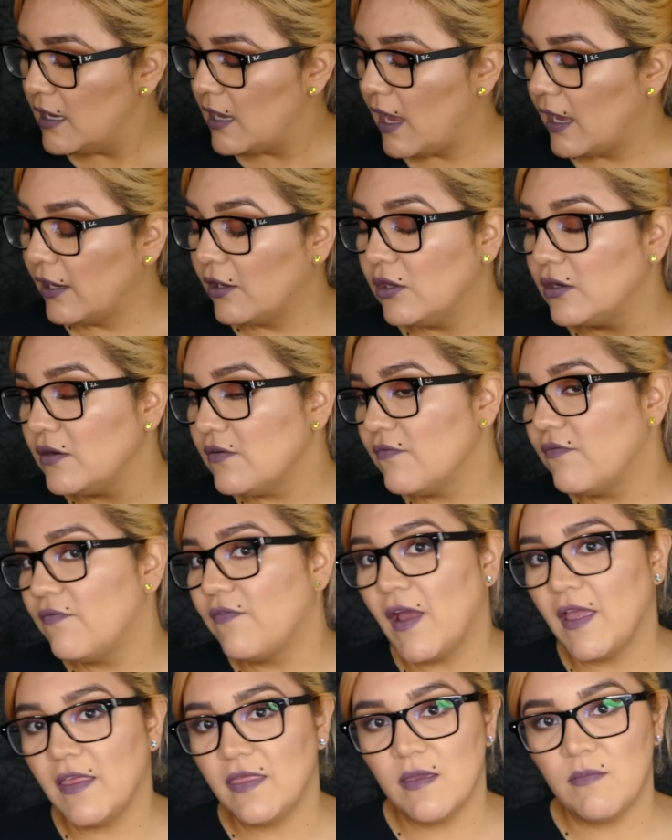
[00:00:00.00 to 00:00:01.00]
I couldn't
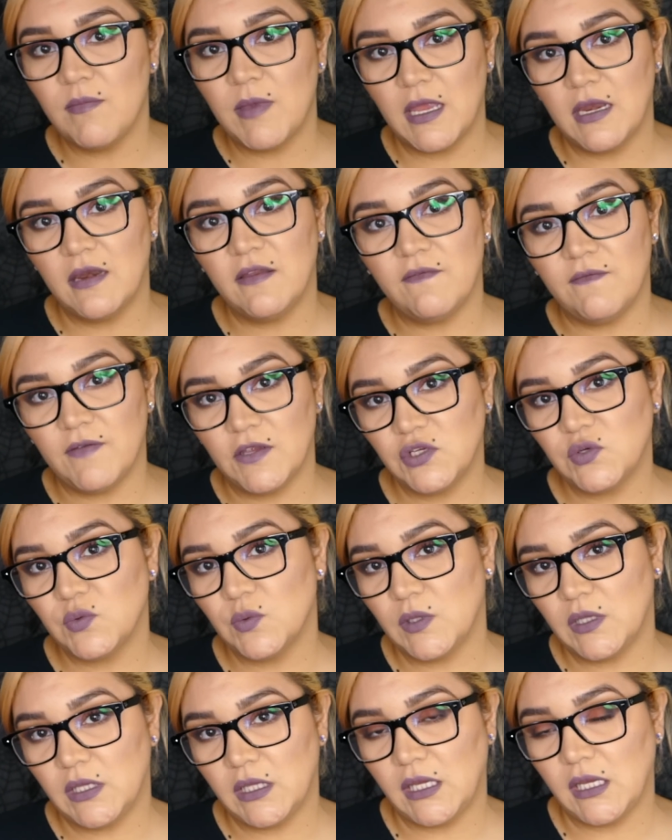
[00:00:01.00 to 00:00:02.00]
find them
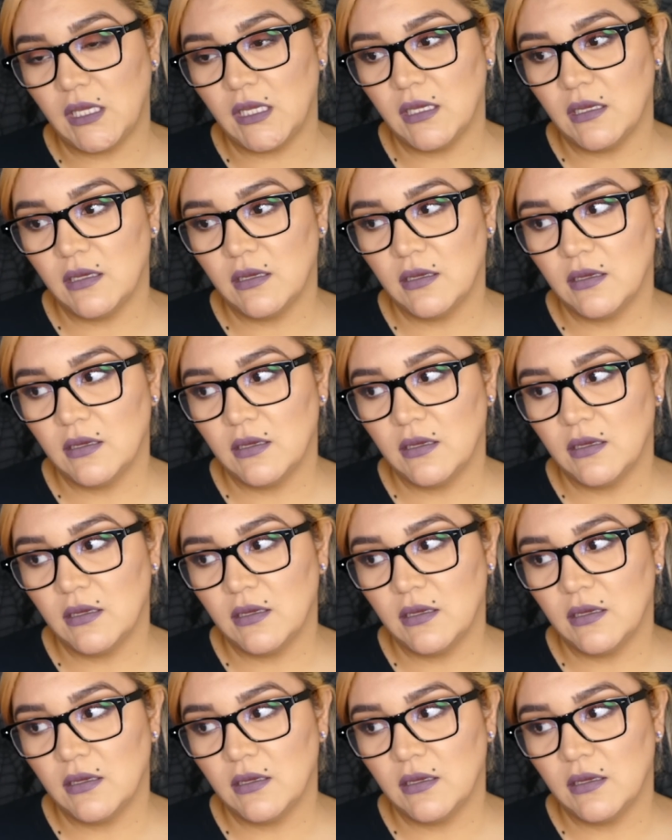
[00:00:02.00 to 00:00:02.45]
individually